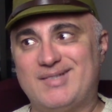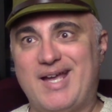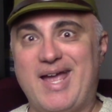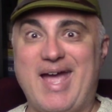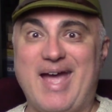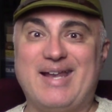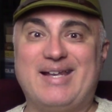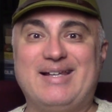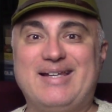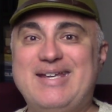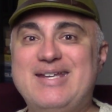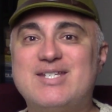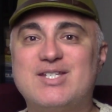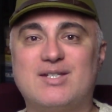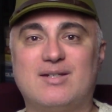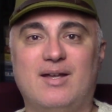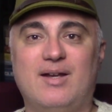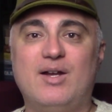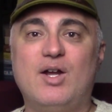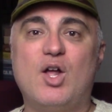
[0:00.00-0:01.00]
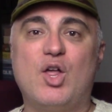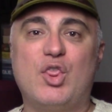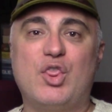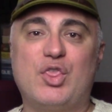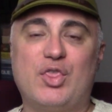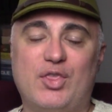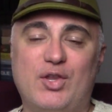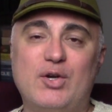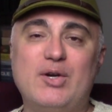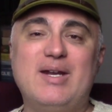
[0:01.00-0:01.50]
at least
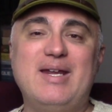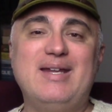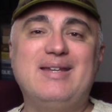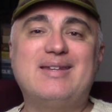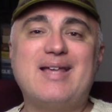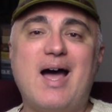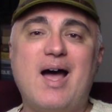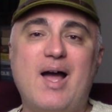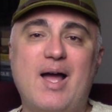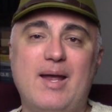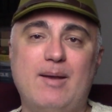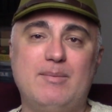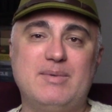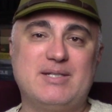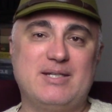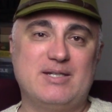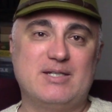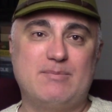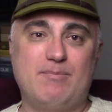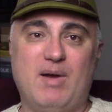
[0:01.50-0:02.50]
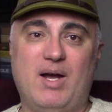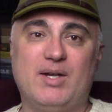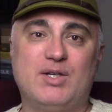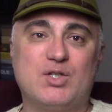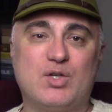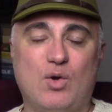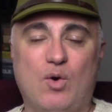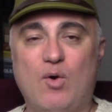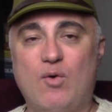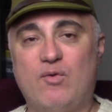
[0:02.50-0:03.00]
30 times as
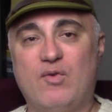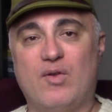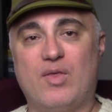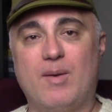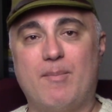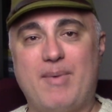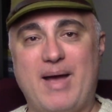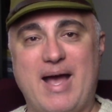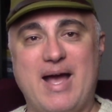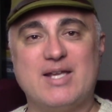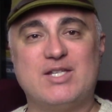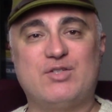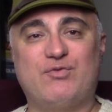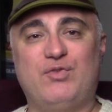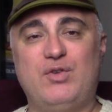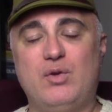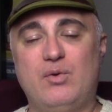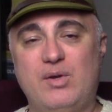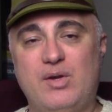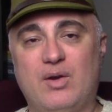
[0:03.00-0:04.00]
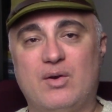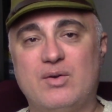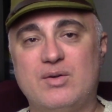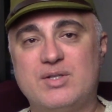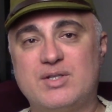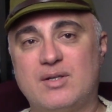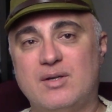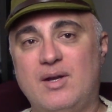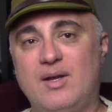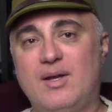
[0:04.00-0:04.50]
much over the past few
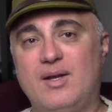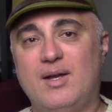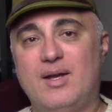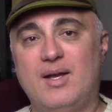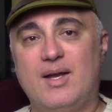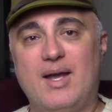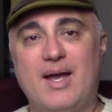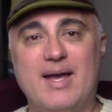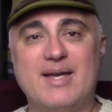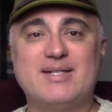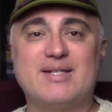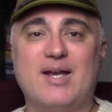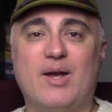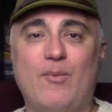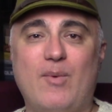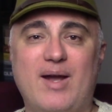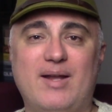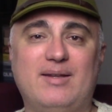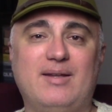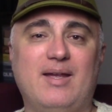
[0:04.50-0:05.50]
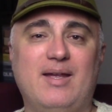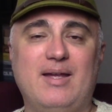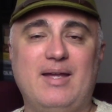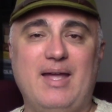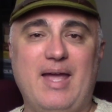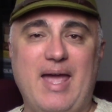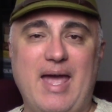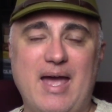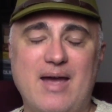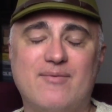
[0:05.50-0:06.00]
years as I went
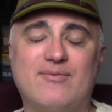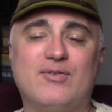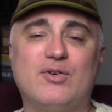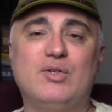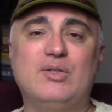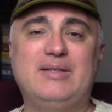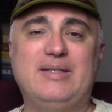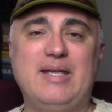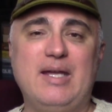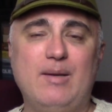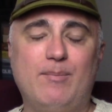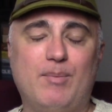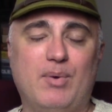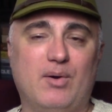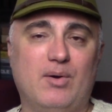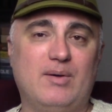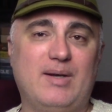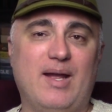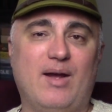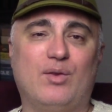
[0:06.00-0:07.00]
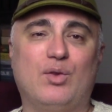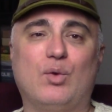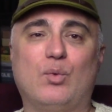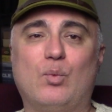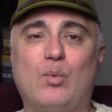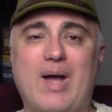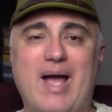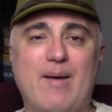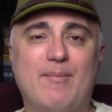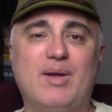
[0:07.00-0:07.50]
ever deeper down the
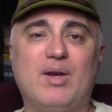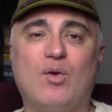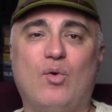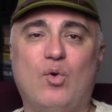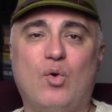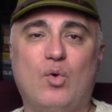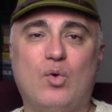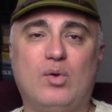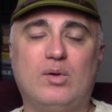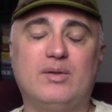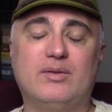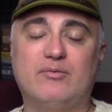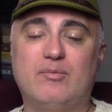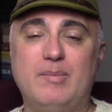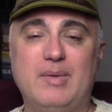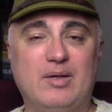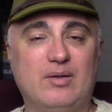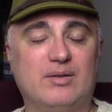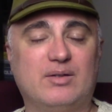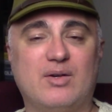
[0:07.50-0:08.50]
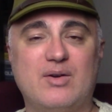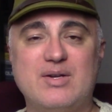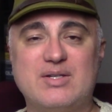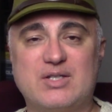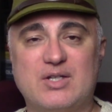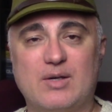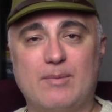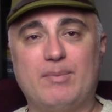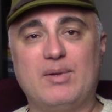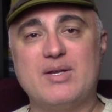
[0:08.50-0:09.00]
rabbit hole of military
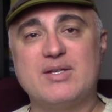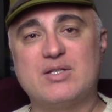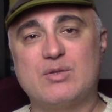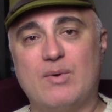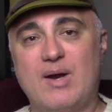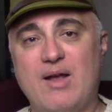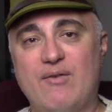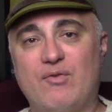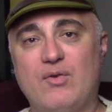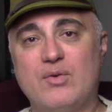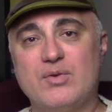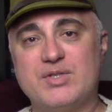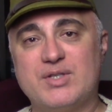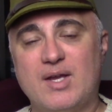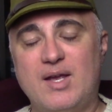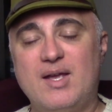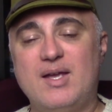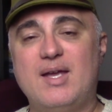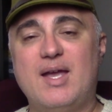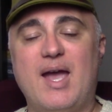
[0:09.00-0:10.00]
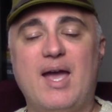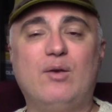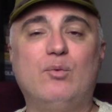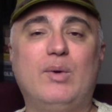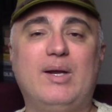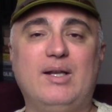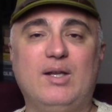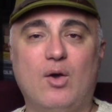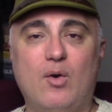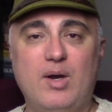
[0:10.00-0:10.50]
surplus rifles and
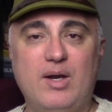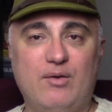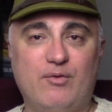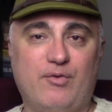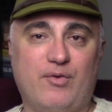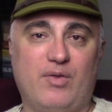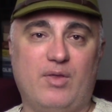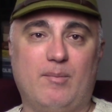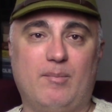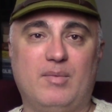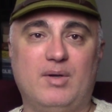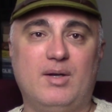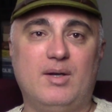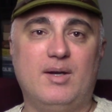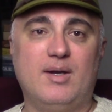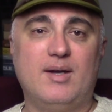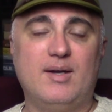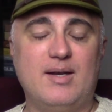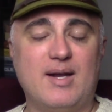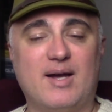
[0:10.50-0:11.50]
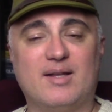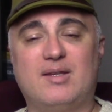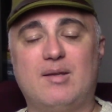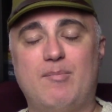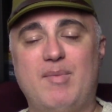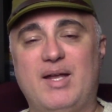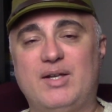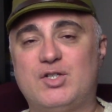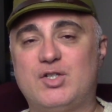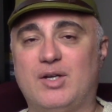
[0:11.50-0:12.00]
reloading for them. Not to
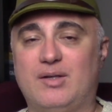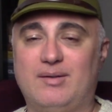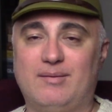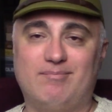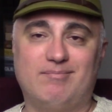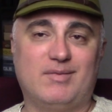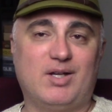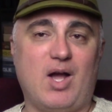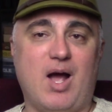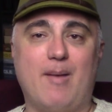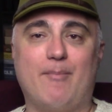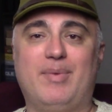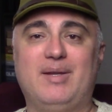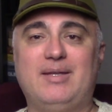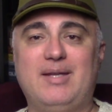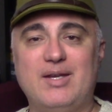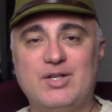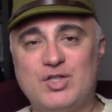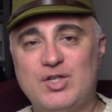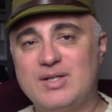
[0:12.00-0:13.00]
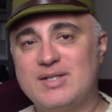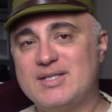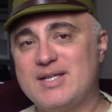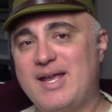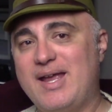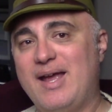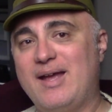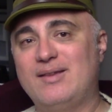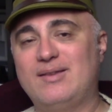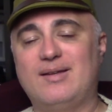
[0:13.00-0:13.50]
mention competitions
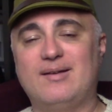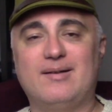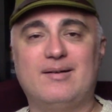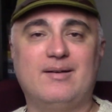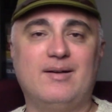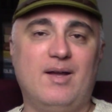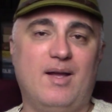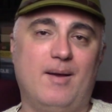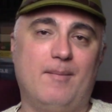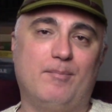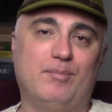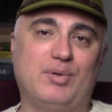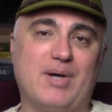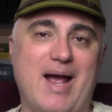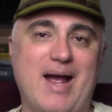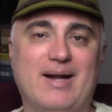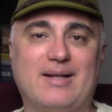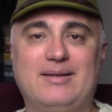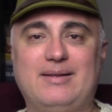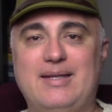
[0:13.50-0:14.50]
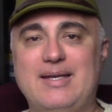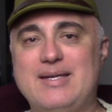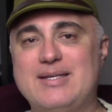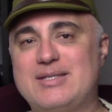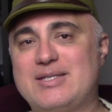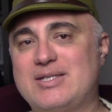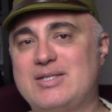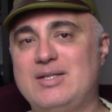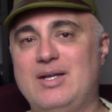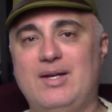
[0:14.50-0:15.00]
I enter,
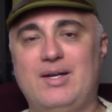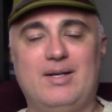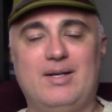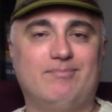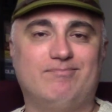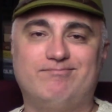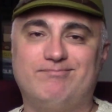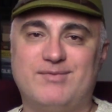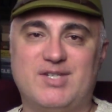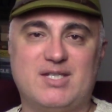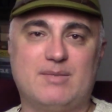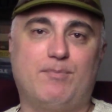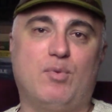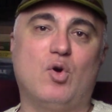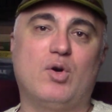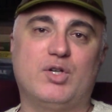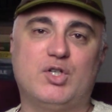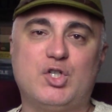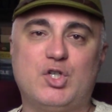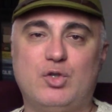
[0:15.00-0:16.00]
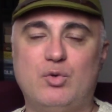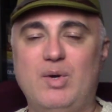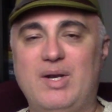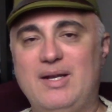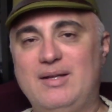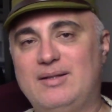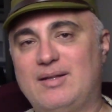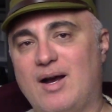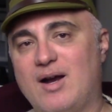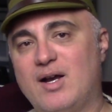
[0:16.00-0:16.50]
practice, sport
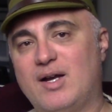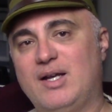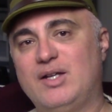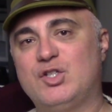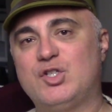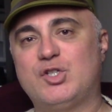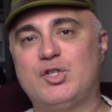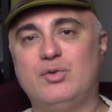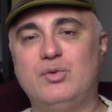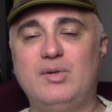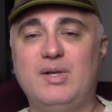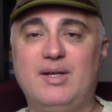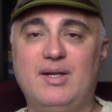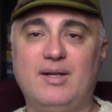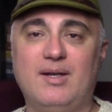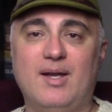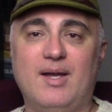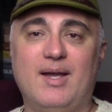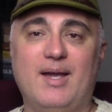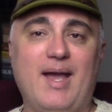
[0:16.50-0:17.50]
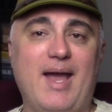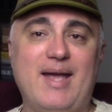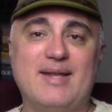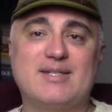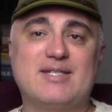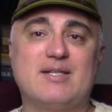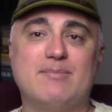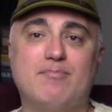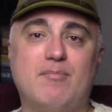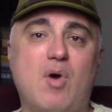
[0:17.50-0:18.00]
shooting, target shooting,
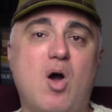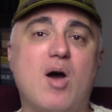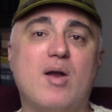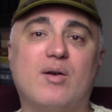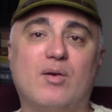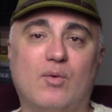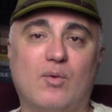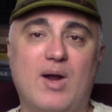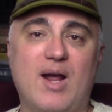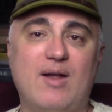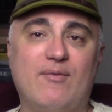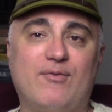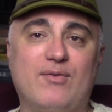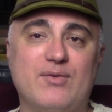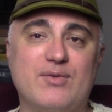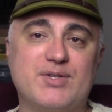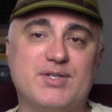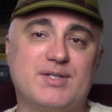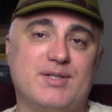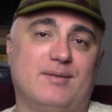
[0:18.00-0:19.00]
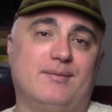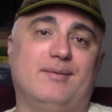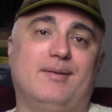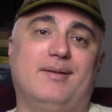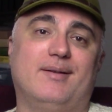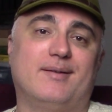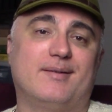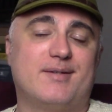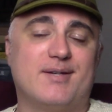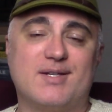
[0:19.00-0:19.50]
and some modern rifles
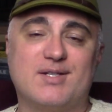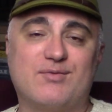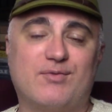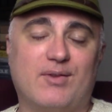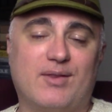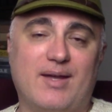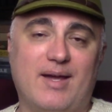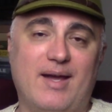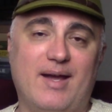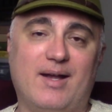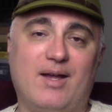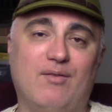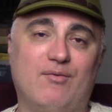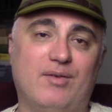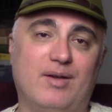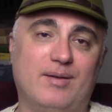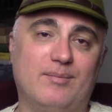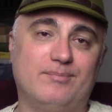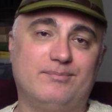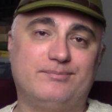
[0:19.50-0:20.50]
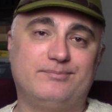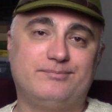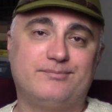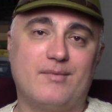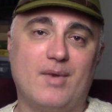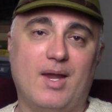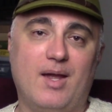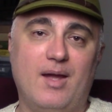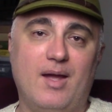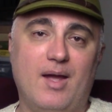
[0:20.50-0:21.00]
just for the heck of it.
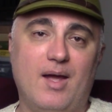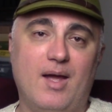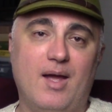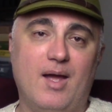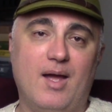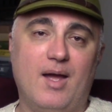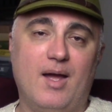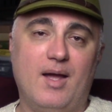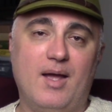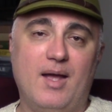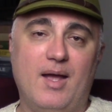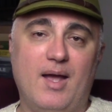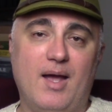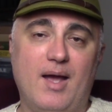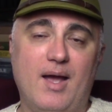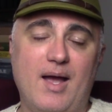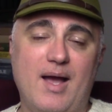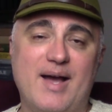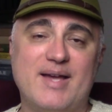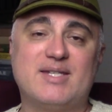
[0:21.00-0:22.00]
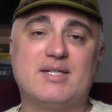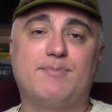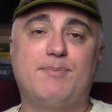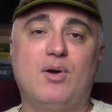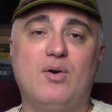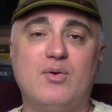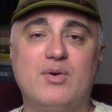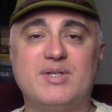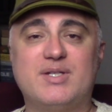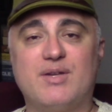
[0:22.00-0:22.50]
I
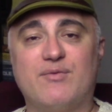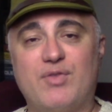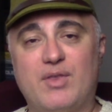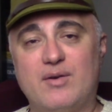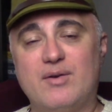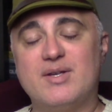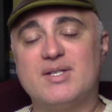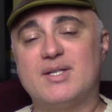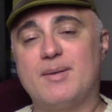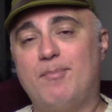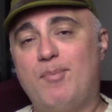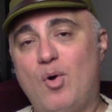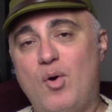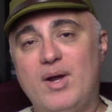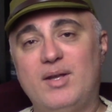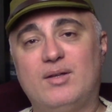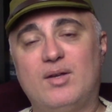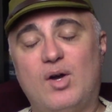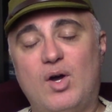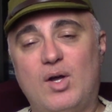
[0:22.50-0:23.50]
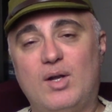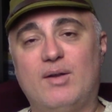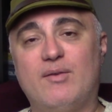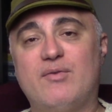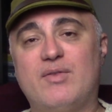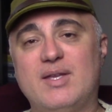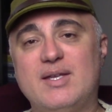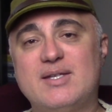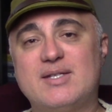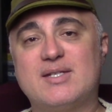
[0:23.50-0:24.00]
suppose if there is a point to all
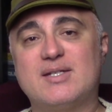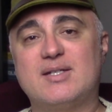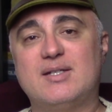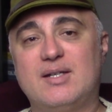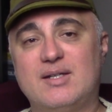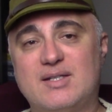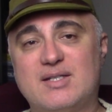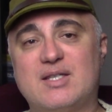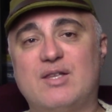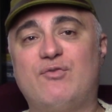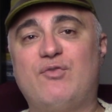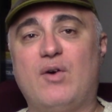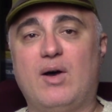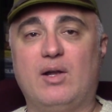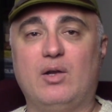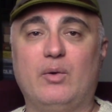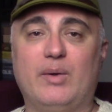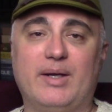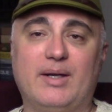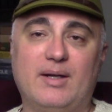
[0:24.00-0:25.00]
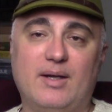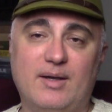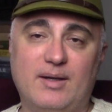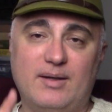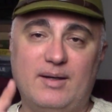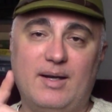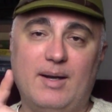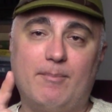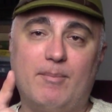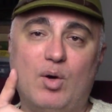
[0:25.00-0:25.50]
of this, it's the following.
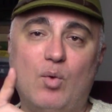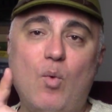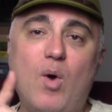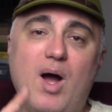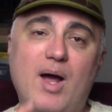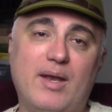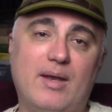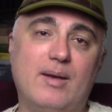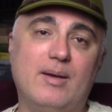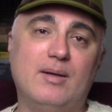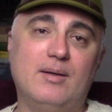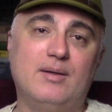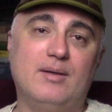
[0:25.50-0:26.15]
Number one,